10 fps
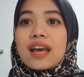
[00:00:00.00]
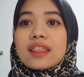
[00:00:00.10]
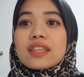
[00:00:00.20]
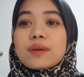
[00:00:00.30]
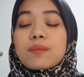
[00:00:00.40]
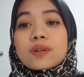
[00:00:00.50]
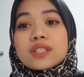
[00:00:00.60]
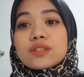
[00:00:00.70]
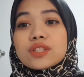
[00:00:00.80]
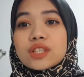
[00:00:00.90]
the
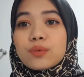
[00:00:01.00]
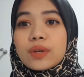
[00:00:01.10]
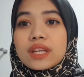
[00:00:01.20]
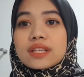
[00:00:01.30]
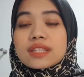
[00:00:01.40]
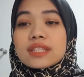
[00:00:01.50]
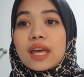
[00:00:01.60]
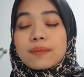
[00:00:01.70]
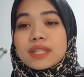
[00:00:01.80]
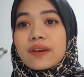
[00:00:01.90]
prosecution witness
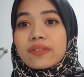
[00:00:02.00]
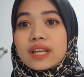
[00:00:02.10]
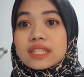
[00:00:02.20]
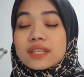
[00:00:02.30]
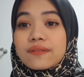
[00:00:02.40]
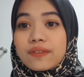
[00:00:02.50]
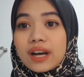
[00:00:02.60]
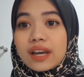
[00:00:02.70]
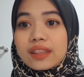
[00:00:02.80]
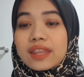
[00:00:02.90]
themselves
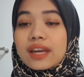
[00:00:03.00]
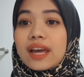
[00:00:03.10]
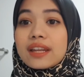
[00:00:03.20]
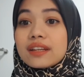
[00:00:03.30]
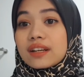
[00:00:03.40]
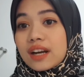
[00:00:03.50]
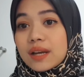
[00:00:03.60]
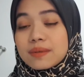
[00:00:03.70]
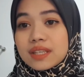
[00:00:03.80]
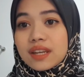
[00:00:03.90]
testified that at the
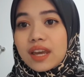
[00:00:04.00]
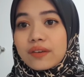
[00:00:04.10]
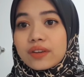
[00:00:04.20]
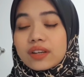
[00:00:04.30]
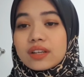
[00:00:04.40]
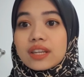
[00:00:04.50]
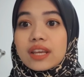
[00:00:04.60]
crime scene area,